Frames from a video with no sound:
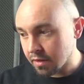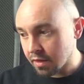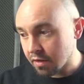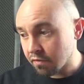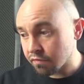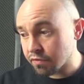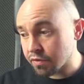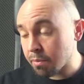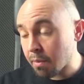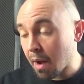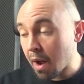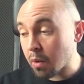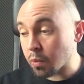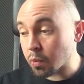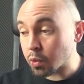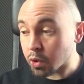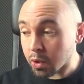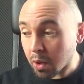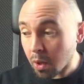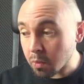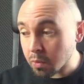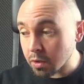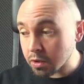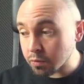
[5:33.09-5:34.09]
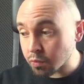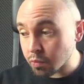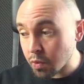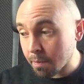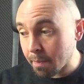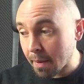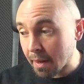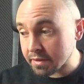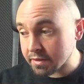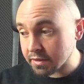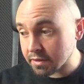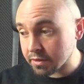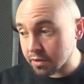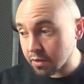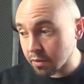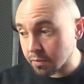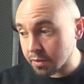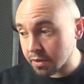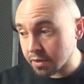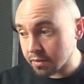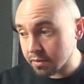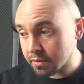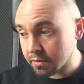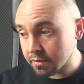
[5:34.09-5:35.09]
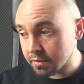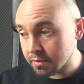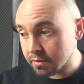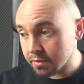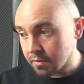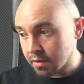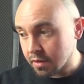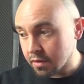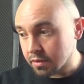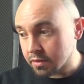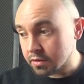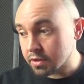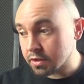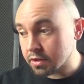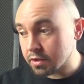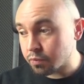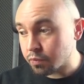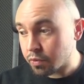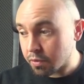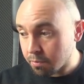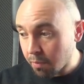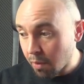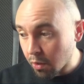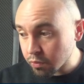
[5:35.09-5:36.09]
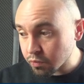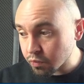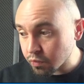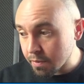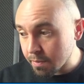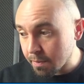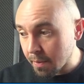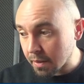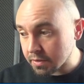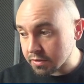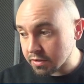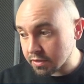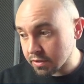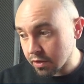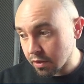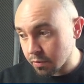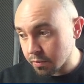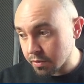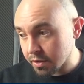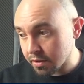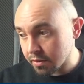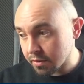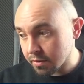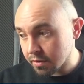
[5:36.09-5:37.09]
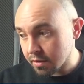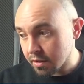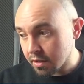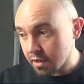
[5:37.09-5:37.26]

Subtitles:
from our local repository to the remote repository